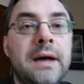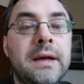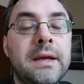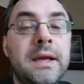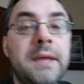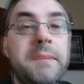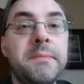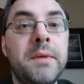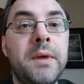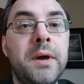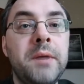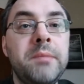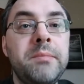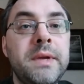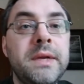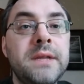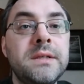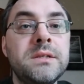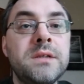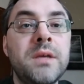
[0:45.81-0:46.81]
It might
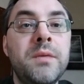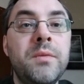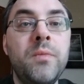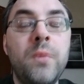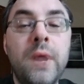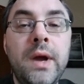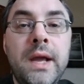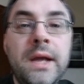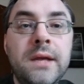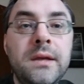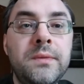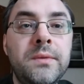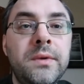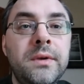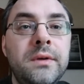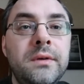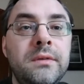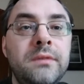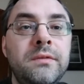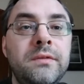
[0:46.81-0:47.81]
be somewhere you want
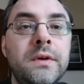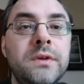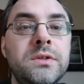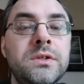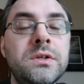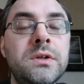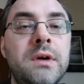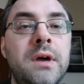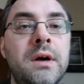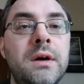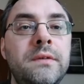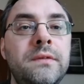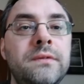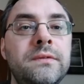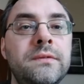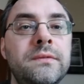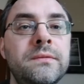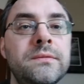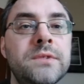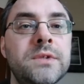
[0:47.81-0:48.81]
to
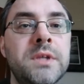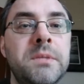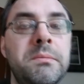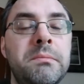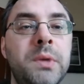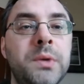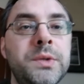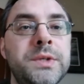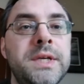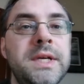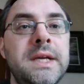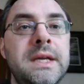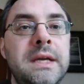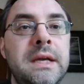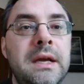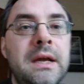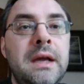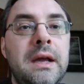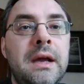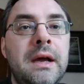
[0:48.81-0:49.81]
photograph, somebody.
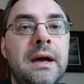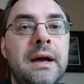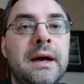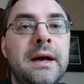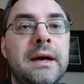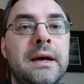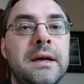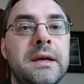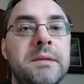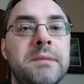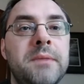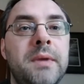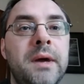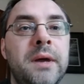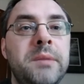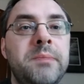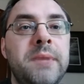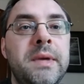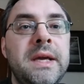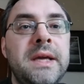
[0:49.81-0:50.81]
It
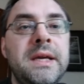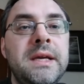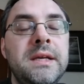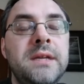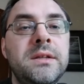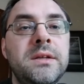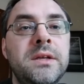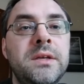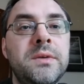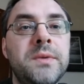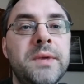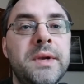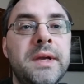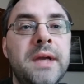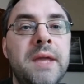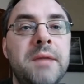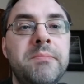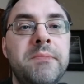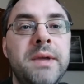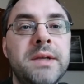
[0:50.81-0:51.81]
might be that you want to
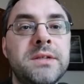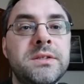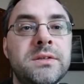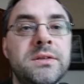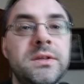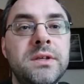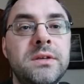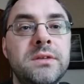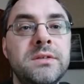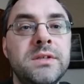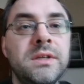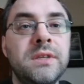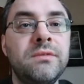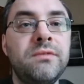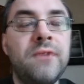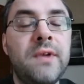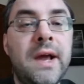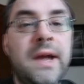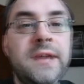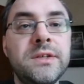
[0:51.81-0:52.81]
get better at using
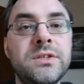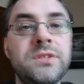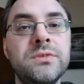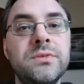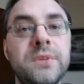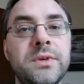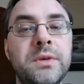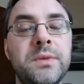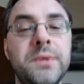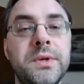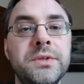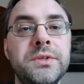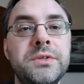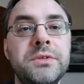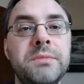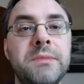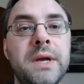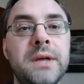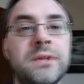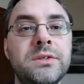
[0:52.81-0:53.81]
flash, or you want
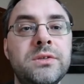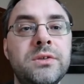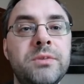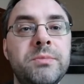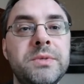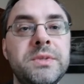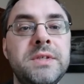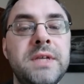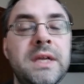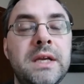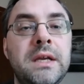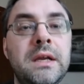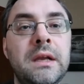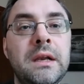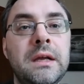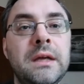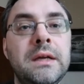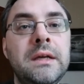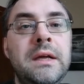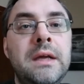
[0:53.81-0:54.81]
to master a
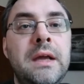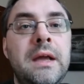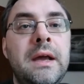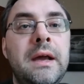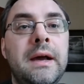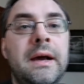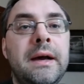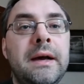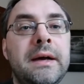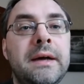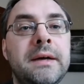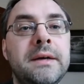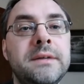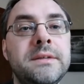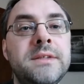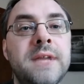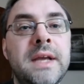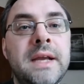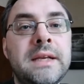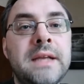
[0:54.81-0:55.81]
particular
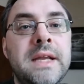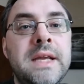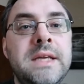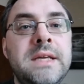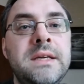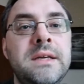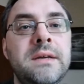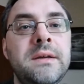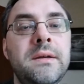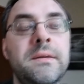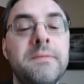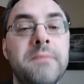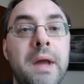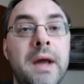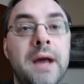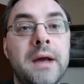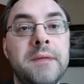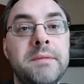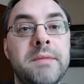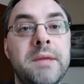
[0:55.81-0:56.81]
technique.
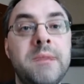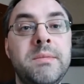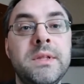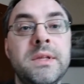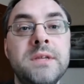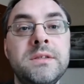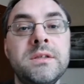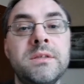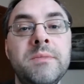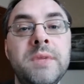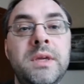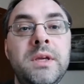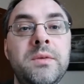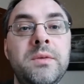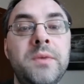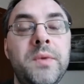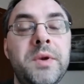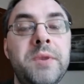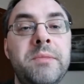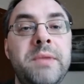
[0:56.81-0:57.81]
Maybe there's something you
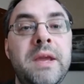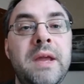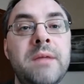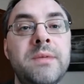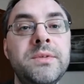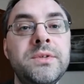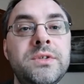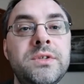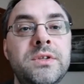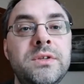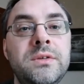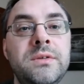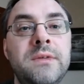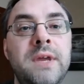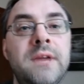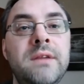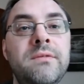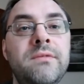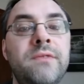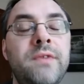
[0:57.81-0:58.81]
want to be able to do
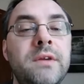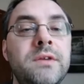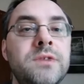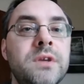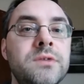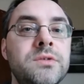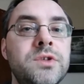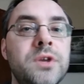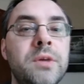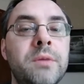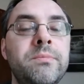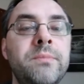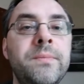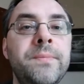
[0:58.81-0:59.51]
in Photoshop.